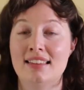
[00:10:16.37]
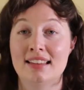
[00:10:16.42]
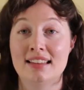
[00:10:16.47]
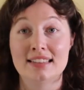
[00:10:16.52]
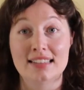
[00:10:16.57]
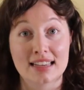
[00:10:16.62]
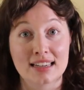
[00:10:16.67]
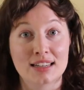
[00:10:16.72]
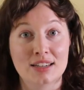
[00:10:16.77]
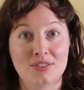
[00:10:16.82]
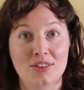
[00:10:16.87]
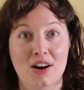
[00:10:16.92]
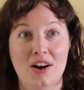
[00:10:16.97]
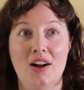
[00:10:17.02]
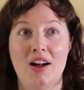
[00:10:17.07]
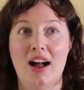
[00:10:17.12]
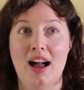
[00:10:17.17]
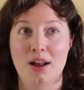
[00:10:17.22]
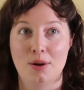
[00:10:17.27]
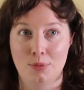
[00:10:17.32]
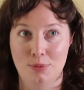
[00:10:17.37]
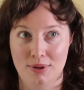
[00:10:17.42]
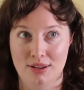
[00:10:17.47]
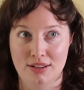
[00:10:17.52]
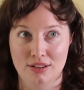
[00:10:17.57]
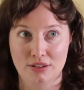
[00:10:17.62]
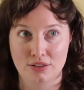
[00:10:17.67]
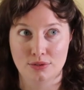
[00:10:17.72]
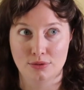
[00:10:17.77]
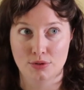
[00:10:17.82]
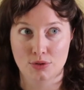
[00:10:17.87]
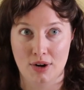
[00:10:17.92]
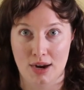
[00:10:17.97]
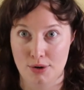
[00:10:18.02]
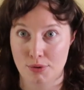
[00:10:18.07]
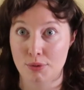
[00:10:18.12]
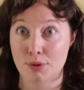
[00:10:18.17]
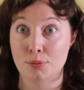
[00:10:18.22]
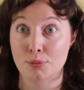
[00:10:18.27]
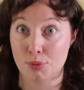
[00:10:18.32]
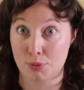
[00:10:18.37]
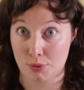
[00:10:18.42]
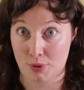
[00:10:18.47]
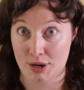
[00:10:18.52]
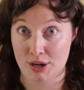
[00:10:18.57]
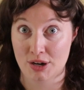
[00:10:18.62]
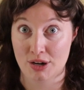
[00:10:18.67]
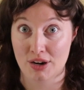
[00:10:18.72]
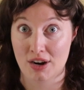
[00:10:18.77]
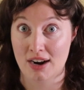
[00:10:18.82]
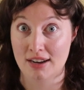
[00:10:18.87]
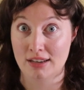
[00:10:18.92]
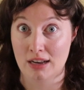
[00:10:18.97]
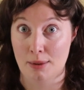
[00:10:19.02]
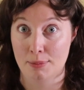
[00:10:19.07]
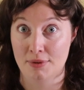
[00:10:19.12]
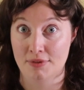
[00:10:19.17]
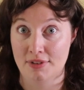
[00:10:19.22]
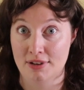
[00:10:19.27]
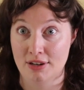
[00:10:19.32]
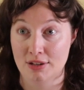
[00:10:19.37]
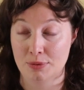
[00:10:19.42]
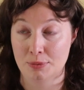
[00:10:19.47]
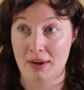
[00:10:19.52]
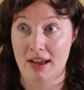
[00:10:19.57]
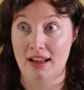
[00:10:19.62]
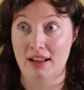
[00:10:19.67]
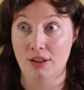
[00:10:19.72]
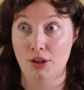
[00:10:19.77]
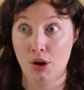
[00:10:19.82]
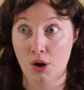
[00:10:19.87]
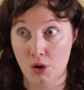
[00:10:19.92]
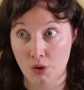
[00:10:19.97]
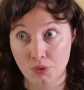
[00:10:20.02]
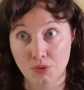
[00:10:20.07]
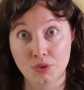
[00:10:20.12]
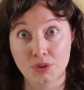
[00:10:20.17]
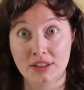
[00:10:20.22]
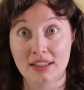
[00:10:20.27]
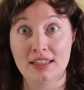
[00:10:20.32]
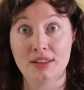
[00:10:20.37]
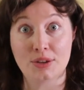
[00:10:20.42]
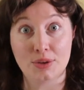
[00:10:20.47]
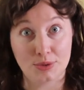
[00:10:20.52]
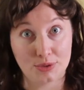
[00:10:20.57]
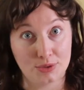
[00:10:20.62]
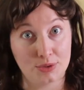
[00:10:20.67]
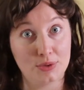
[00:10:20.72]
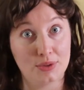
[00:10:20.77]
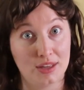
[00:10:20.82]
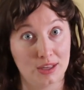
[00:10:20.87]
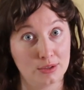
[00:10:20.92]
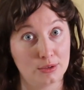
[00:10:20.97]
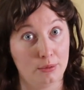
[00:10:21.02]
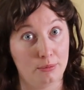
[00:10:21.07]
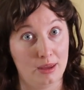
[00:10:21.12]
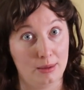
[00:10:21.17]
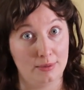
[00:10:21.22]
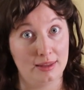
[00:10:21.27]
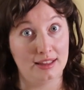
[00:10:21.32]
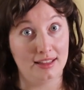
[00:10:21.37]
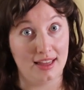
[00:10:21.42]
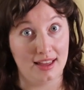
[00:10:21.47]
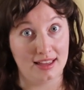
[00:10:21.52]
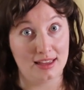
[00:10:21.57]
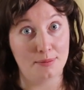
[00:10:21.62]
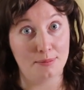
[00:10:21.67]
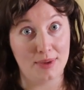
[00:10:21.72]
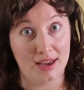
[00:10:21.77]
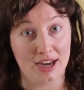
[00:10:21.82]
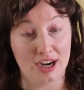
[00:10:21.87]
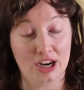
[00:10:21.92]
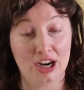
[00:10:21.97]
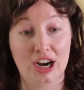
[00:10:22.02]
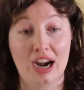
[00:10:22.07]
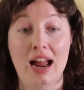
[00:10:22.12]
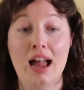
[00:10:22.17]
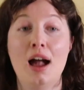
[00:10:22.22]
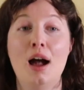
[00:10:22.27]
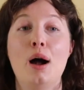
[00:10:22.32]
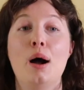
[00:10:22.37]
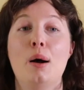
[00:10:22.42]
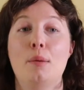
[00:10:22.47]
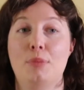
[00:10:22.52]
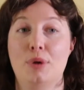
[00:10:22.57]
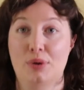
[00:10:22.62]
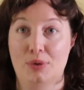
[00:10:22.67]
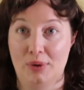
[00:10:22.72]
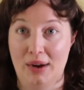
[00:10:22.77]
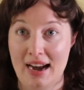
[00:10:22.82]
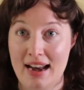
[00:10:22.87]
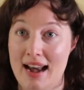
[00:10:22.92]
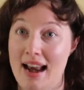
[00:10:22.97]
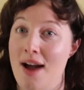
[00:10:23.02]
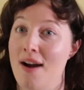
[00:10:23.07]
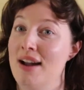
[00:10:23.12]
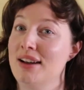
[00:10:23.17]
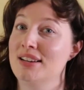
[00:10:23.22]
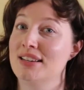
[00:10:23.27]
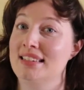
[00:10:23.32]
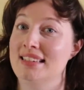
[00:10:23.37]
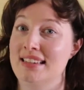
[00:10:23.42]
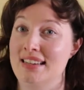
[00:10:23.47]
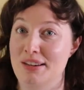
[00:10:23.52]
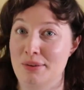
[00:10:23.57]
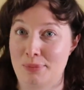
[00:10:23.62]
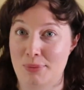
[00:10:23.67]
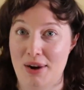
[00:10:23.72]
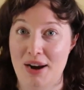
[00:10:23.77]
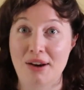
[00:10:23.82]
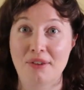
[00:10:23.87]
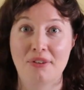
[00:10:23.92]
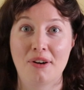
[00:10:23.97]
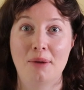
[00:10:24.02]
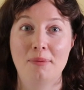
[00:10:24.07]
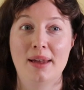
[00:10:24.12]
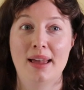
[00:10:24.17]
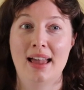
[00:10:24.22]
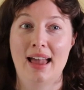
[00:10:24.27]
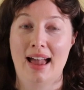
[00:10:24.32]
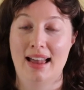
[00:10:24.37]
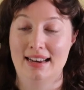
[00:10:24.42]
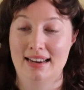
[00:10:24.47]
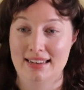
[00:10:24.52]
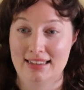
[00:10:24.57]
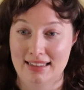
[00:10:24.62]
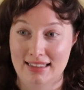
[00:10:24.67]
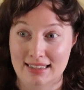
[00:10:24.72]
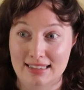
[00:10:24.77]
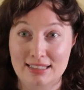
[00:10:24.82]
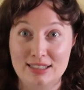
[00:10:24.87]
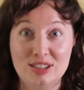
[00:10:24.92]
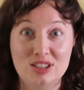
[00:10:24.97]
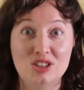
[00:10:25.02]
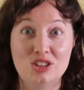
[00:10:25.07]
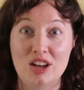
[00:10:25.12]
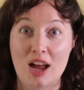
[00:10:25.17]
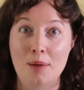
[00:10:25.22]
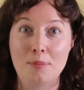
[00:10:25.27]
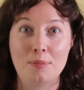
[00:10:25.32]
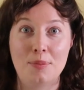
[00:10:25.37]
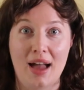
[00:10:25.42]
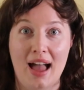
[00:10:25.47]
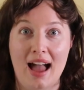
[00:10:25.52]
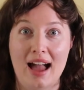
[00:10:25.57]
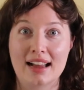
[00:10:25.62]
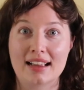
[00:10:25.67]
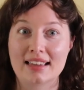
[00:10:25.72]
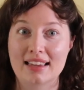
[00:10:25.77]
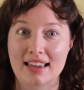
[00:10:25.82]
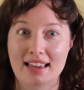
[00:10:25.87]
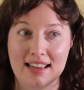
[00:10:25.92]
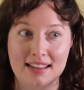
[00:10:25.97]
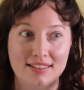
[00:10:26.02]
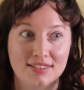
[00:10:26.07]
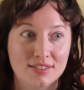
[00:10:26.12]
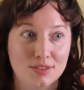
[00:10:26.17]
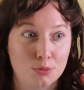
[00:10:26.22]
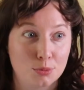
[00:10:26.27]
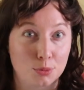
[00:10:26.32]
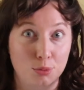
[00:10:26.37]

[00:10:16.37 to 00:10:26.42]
And then second of all, I will try to embroider on top of it as well. Hopefully those two things will make make me like it better. But right now I just need a break from it. I need to like step back and